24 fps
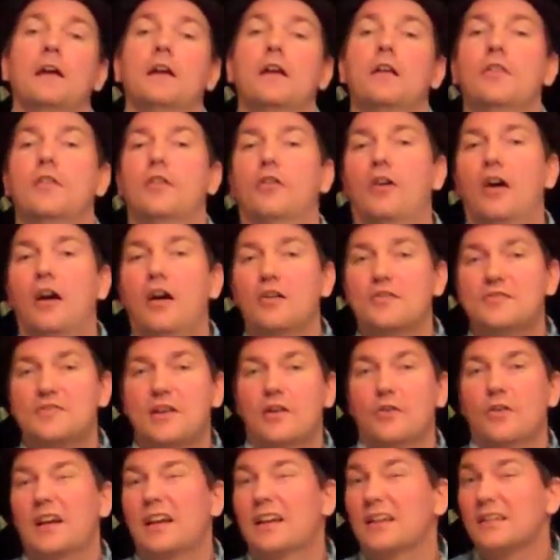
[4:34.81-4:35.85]
there are
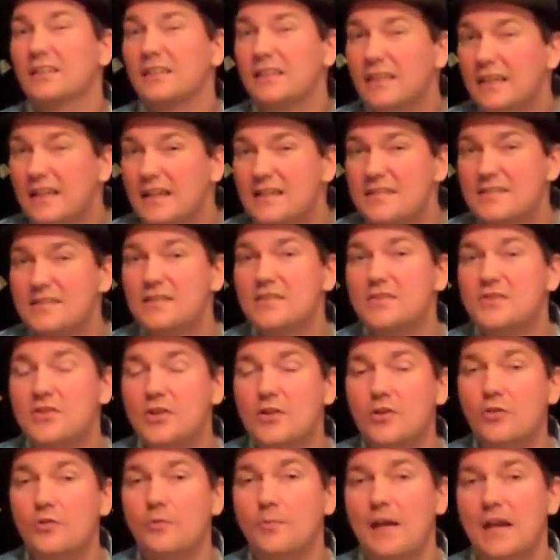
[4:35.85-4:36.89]
also at least
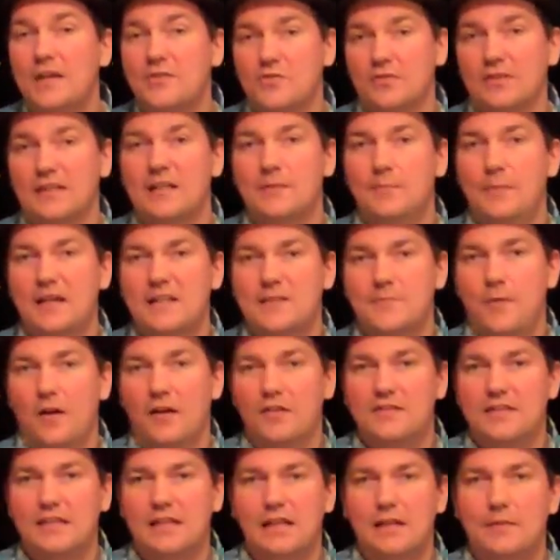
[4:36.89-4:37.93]
two Major League Baseball
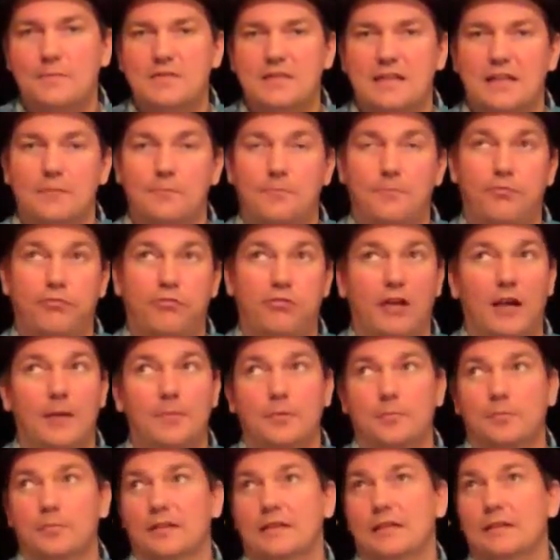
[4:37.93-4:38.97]
teams and
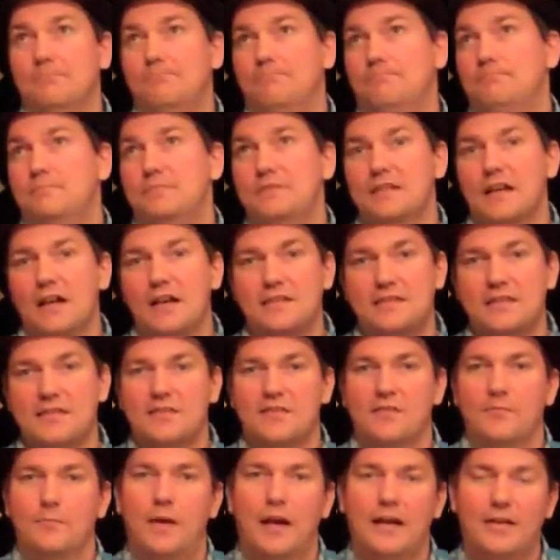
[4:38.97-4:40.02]
probably dozens
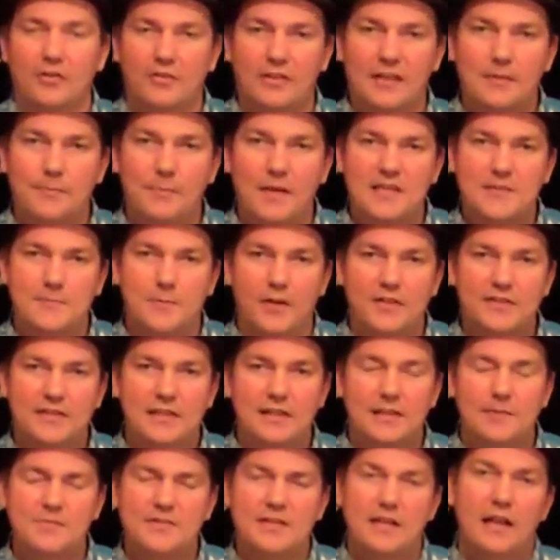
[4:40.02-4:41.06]
of minor league baseball
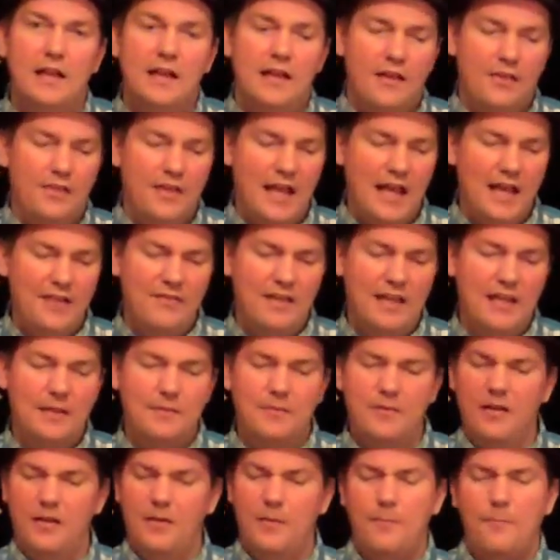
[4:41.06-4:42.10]
teams that have
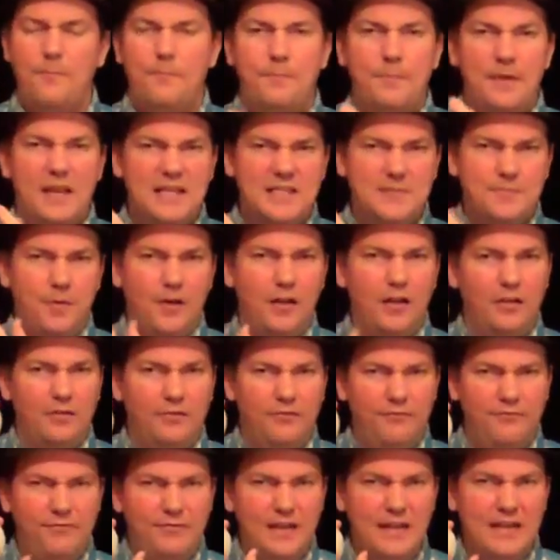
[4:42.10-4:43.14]
a baseball
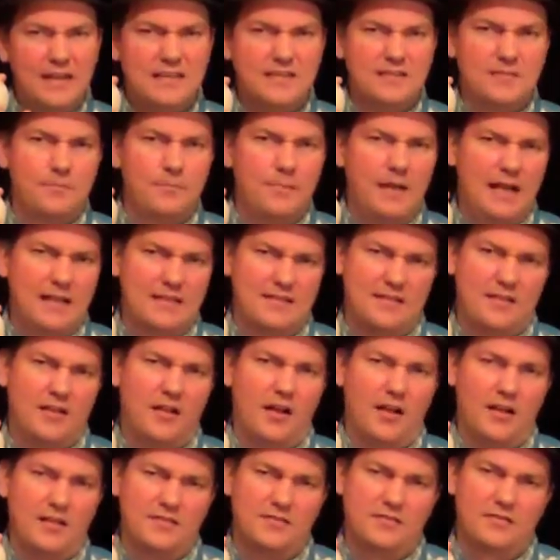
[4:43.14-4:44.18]
face
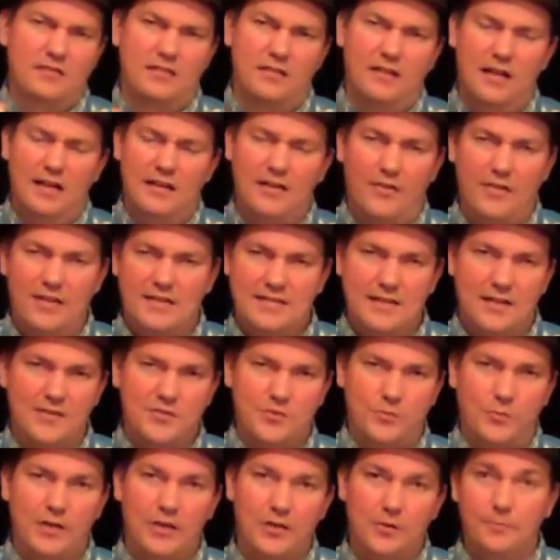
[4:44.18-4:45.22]
mascot. I know that
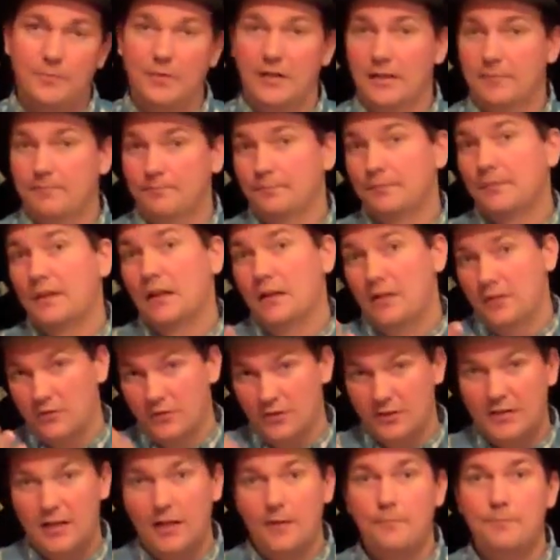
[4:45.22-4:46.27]
sounds weird, but
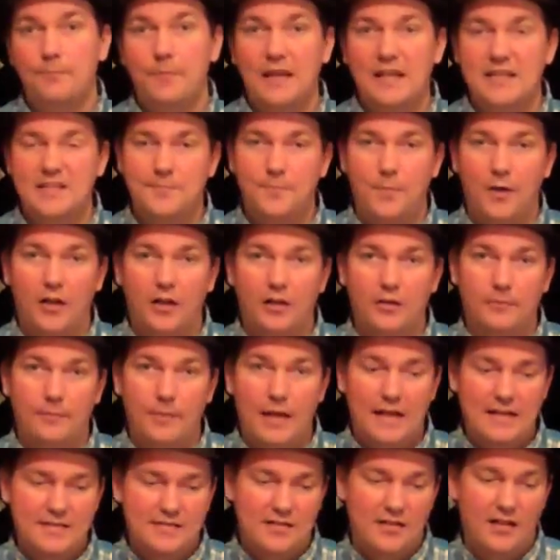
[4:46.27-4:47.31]
look up baseball
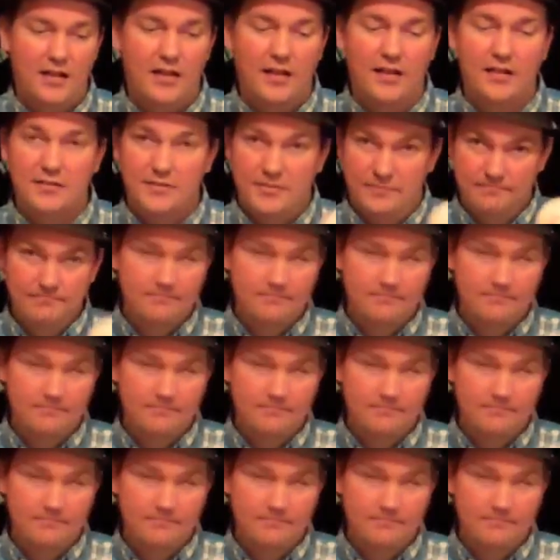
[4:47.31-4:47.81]
mascot,